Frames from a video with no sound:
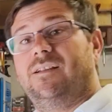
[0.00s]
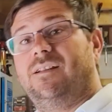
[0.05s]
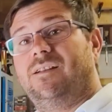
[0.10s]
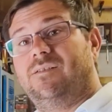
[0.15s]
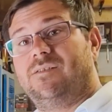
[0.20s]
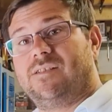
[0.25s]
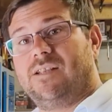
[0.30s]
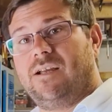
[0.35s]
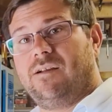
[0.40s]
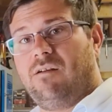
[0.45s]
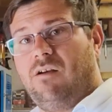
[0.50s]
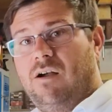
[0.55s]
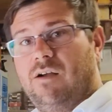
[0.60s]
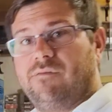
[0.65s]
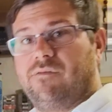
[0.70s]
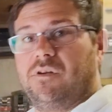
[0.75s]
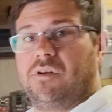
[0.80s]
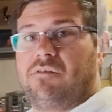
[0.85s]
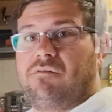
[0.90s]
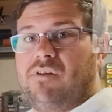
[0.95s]
He was like, "Oh,
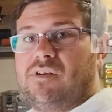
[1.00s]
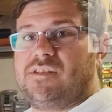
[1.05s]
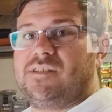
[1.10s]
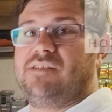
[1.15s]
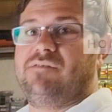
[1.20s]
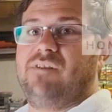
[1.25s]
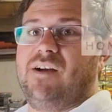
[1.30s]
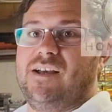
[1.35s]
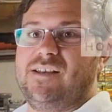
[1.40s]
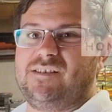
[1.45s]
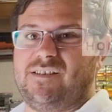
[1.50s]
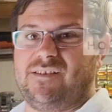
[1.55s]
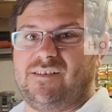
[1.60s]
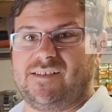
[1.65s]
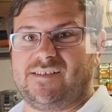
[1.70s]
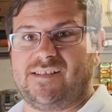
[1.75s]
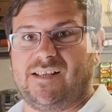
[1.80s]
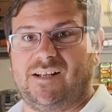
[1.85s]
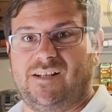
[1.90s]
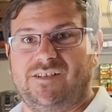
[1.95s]
I've got a rusty vise in
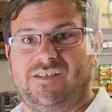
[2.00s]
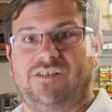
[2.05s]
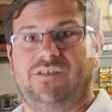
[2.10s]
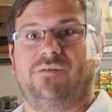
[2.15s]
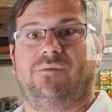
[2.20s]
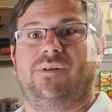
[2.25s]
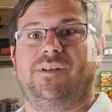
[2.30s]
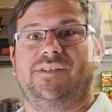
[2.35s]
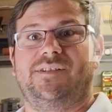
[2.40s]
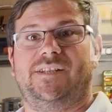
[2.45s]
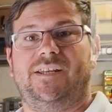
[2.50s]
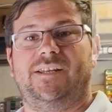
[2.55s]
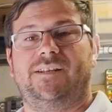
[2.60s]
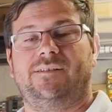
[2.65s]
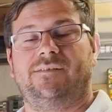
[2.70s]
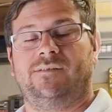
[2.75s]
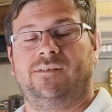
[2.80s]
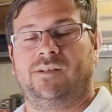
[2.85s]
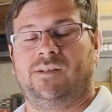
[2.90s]
the cellar. Do you want it?"